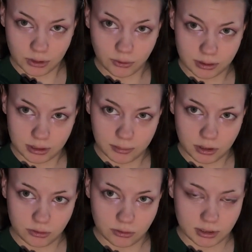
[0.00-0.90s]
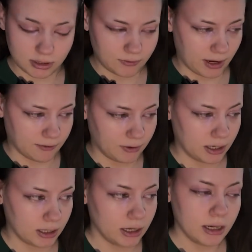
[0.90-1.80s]
going to be used as fake
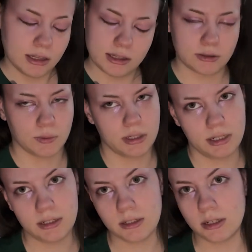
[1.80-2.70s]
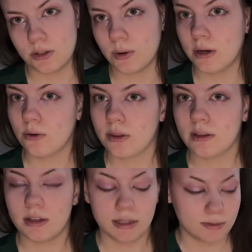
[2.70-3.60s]
fur. This one is, and so I know
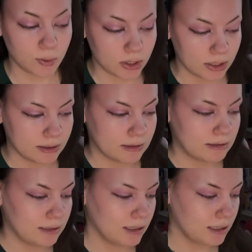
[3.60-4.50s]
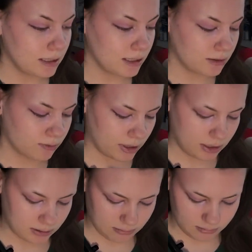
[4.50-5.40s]
that this one is
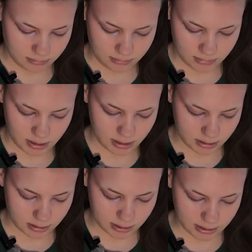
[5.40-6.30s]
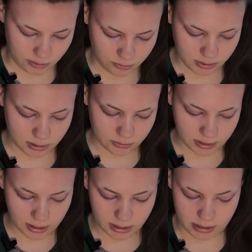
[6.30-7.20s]
right here, and this one is
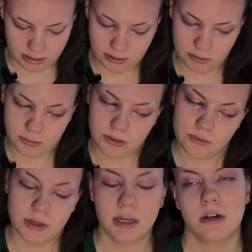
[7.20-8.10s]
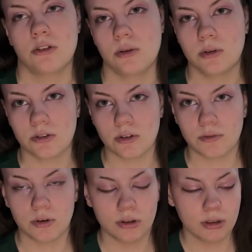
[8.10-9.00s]
right here, and this one is right here, and so on and so
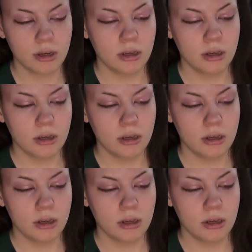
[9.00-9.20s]
forth.